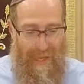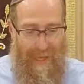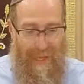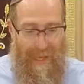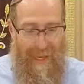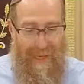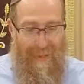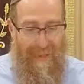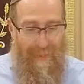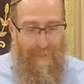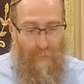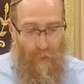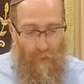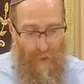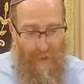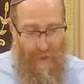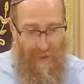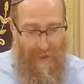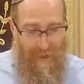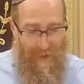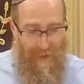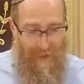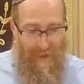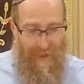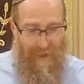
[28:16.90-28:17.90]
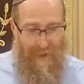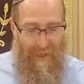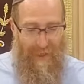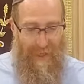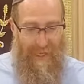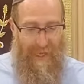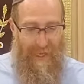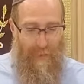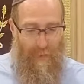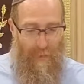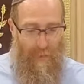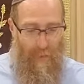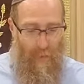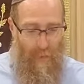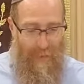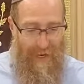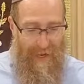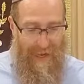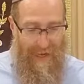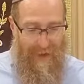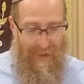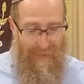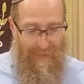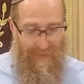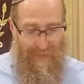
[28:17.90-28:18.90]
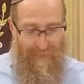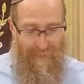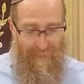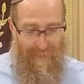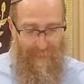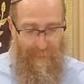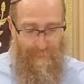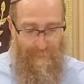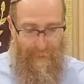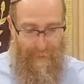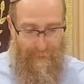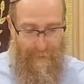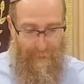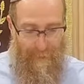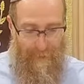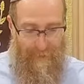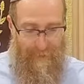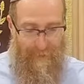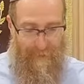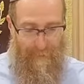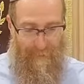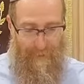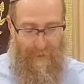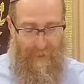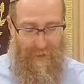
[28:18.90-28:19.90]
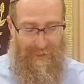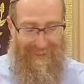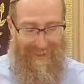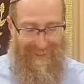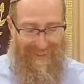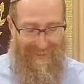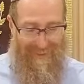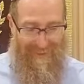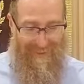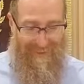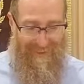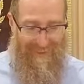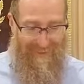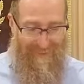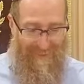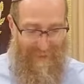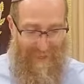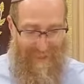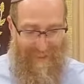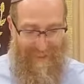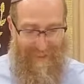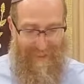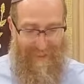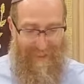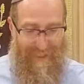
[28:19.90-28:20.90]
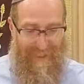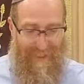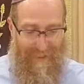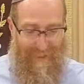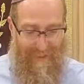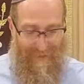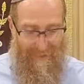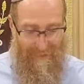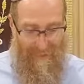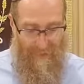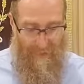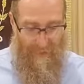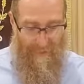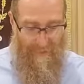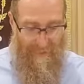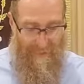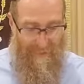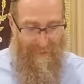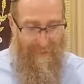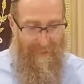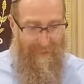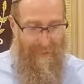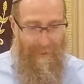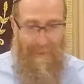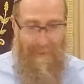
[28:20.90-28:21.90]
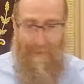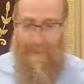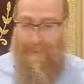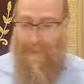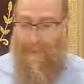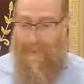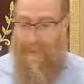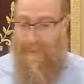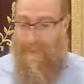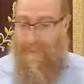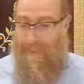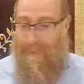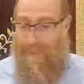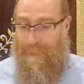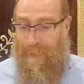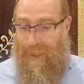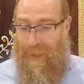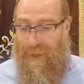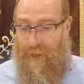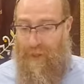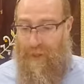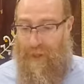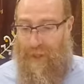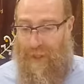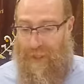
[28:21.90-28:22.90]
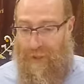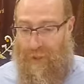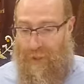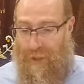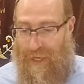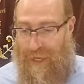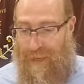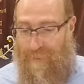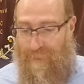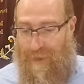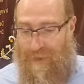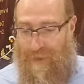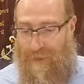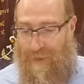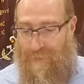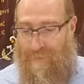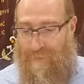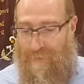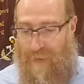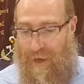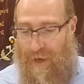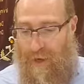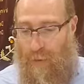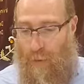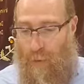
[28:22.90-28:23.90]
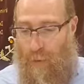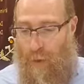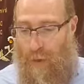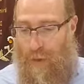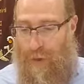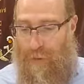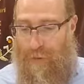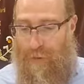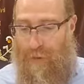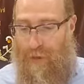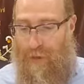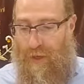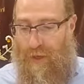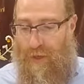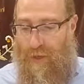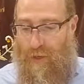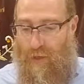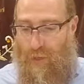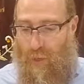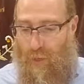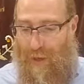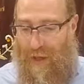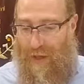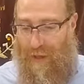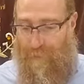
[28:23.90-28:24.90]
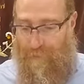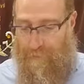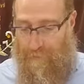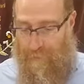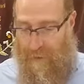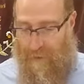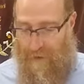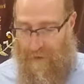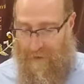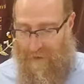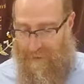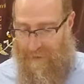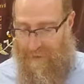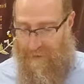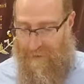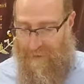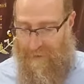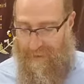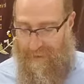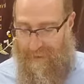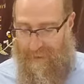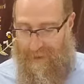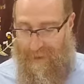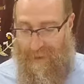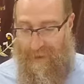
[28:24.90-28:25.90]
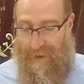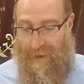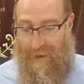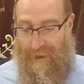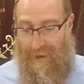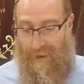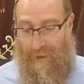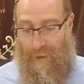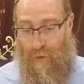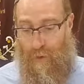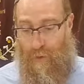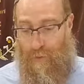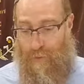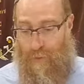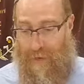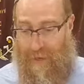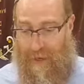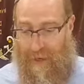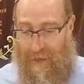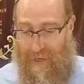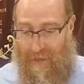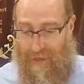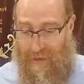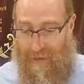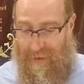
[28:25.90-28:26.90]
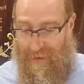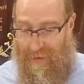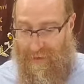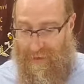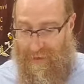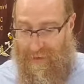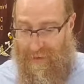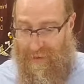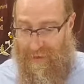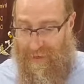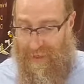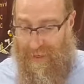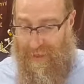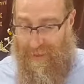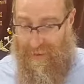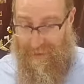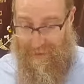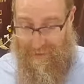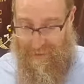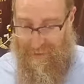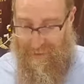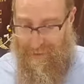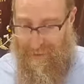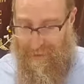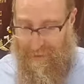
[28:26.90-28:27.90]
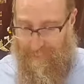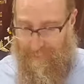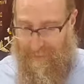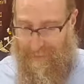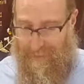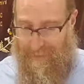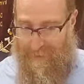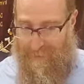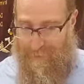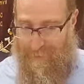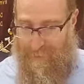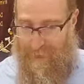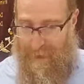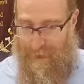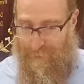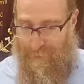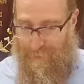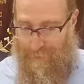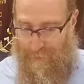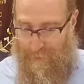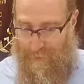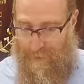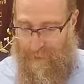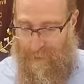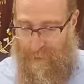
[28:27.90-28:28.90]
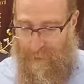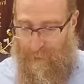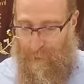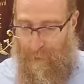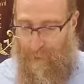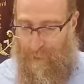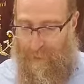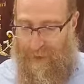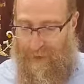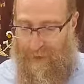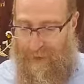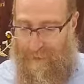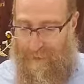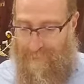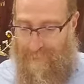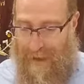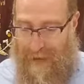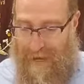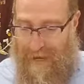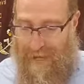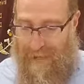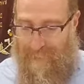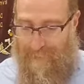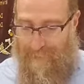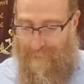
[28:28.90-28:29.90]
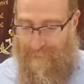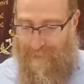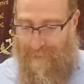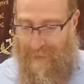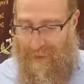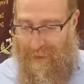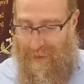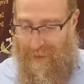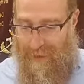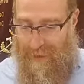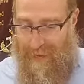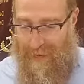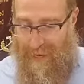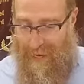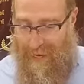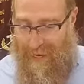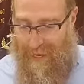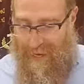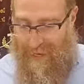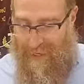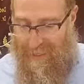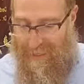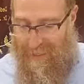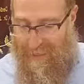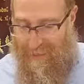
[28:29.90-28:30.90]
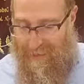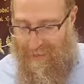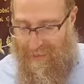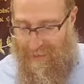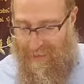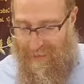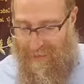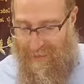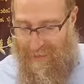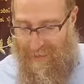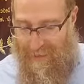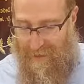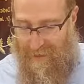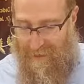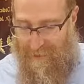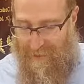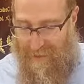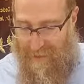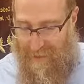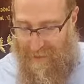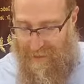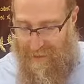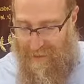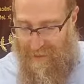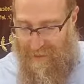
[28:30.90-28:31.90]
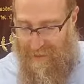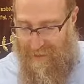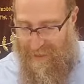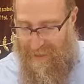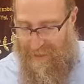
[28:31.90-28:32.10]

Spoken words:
In the morning, he would wear pelusin, which is fancy linen garments, shel shnei masar mana, worth 12 mana. Uvein, this is expensive stuff. Uvein arbayim, and in the evening,